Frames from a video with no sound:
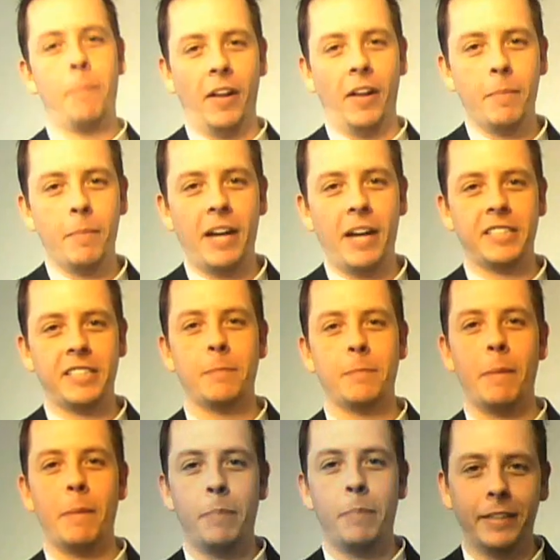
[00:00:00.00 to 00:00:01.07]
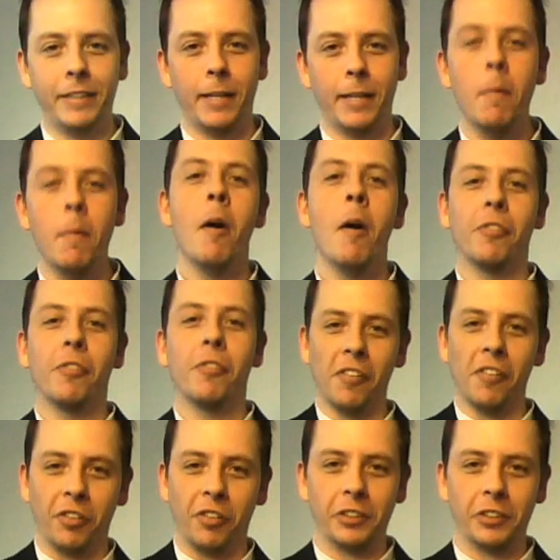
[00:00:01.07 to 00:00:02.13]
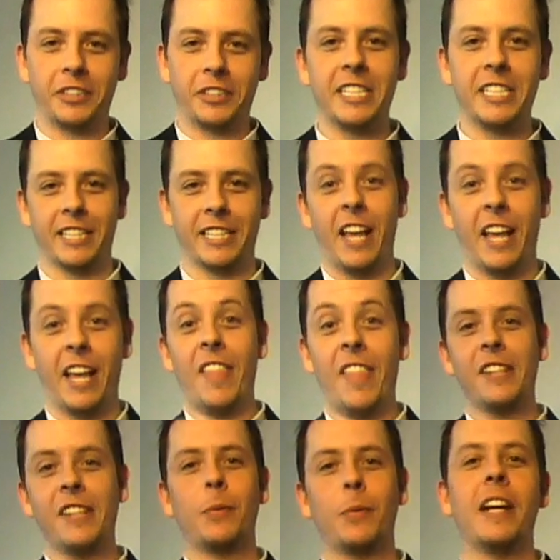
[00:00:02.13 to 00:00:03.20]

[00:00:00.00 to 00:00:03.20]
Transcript: penalty box has been picked up for a full season. That's